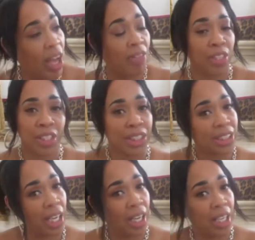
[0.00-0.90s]
having a good
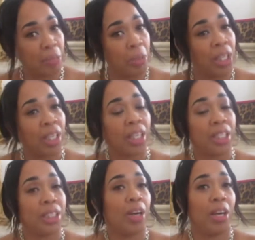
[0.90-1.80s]
time
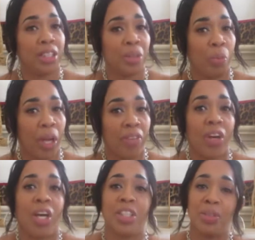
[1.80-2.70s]
is an awesome way of
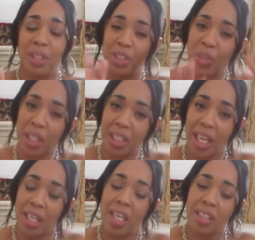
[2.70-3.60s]
also enjoying Atlanta.